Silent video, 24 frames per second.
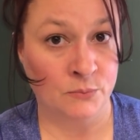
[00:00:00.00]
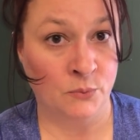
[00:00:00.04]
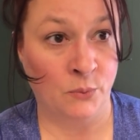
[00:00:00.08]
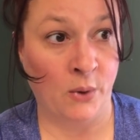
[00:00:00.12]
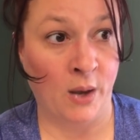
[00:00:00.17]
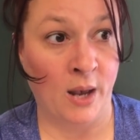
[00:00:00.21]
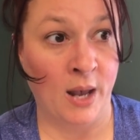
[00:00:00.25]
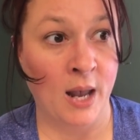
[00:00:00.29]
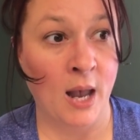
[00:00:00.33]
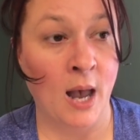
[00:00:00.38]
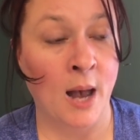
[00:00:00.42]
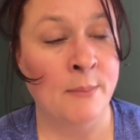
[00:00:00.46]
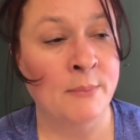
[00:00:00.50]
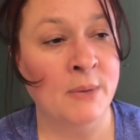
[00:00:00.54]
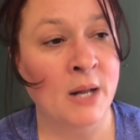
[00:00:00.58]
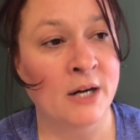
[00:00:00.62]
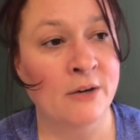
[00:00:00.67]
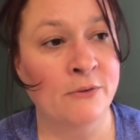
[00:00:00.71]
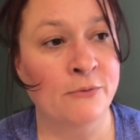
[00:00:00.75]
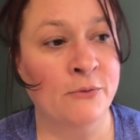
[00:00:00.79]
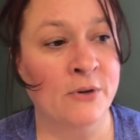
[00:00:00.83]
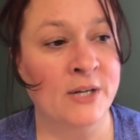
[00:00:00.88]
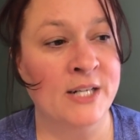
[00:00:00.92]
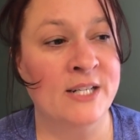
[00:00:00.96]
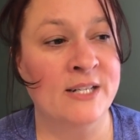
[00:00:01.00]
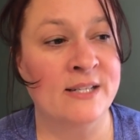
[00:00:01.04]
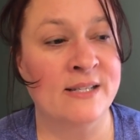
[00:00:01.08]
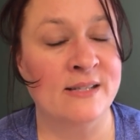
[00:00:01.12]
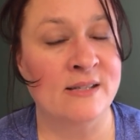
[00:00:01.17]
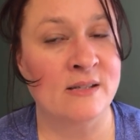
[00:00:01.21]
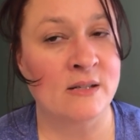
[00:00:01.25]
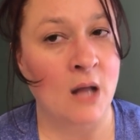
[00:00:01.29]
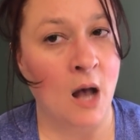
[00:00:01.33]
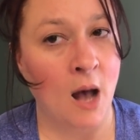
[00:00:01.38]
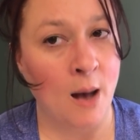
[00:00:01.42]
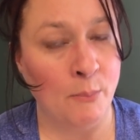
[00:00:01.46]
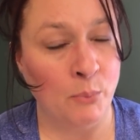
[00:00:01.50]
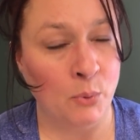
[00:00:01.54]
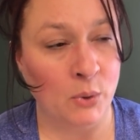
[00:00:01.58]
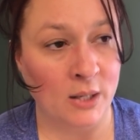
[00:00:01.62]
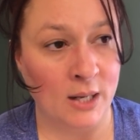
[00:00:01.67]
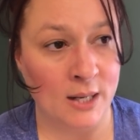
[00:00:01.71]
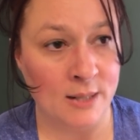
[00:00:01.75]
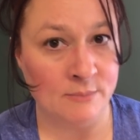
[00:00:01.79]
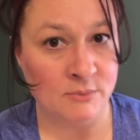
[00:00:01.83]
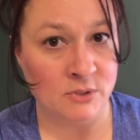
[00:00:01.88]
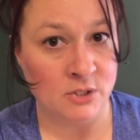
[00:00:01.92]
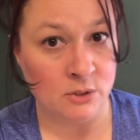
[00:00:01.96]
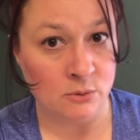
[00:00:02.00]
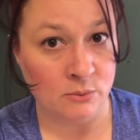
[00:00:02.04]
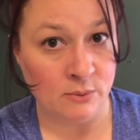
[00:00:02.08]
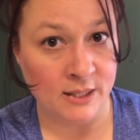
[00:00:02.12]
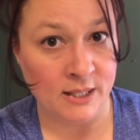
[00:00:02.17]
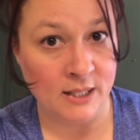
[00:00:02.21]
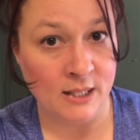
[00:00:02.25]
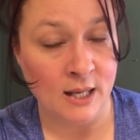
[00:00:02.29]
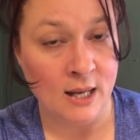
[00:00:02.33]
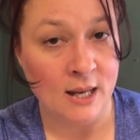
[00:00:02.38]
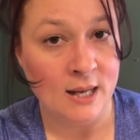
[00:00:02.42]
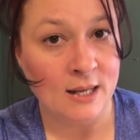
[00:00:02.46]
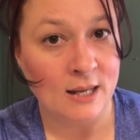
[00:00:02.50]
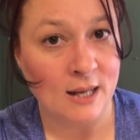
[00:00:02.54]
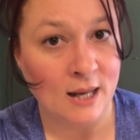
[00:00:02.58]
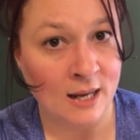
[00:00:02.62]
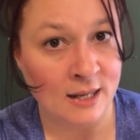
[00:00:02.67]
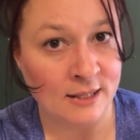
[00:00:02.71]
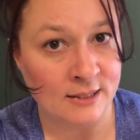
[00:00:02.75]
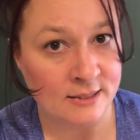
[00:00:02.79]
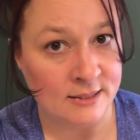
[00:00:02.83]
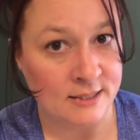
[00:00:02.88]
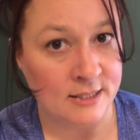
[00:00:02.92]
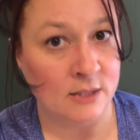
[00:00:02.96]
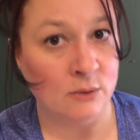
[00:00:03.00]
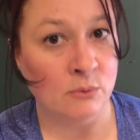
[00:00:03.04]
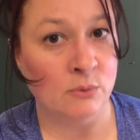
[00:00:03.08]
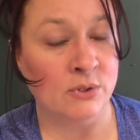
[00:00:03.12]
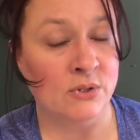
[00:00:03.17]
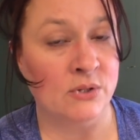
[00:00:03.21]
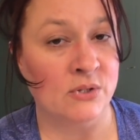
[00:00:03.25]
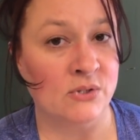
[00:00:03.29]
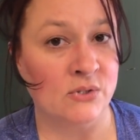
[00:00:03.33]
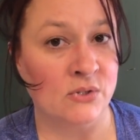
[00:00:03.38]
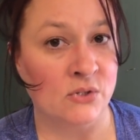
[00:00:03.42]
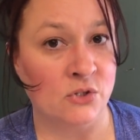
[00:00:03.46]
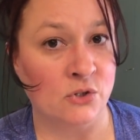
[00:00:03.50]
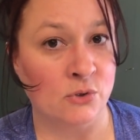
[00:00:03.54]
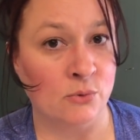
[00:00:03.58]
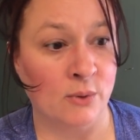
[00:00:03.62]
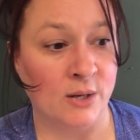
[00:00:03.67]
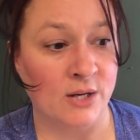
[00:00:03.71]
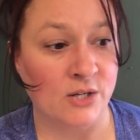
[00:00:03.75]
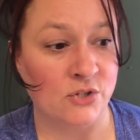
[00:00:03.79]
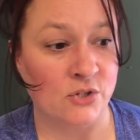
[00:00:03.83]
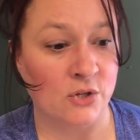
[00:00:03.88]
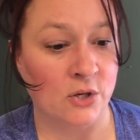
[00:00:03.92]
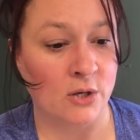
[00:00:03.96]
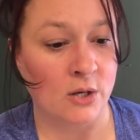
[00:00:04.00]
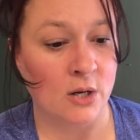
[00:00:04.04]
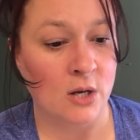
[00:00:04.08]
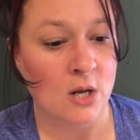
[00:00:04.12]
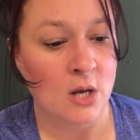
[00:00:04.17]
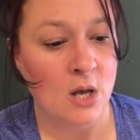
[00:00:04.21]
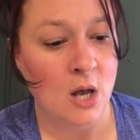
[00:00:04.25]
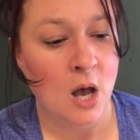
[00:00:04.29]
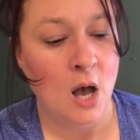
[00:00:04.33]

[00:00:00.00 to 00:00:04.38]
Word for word: okay? I'm not afraid to stop what I am doing and deal with this situation.